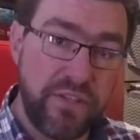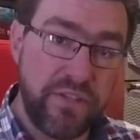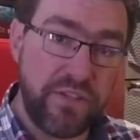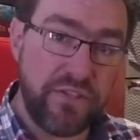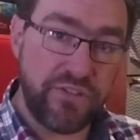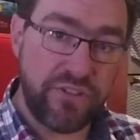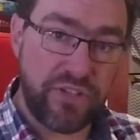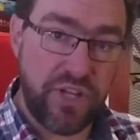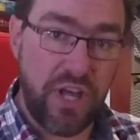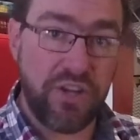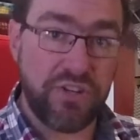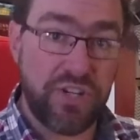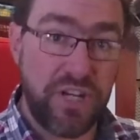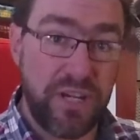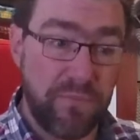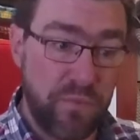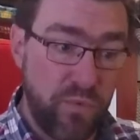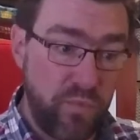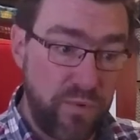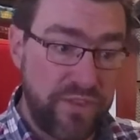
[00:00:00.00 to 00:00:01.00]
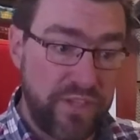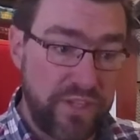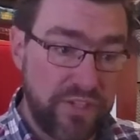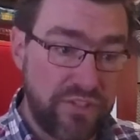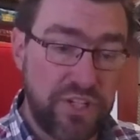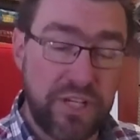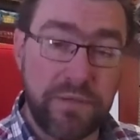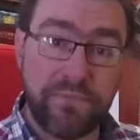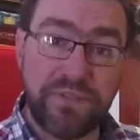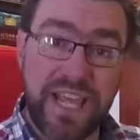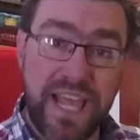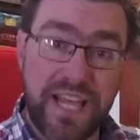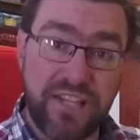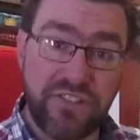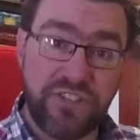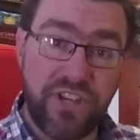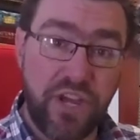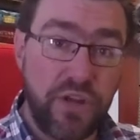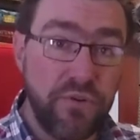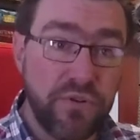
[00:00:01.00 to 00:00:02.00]
starship with a ship's cat
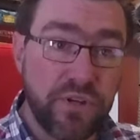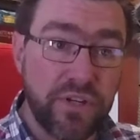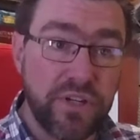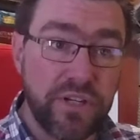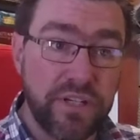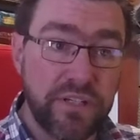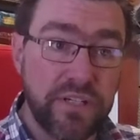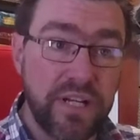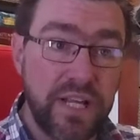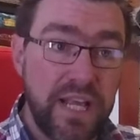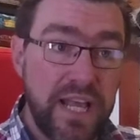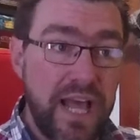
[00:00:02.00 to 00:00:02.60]
token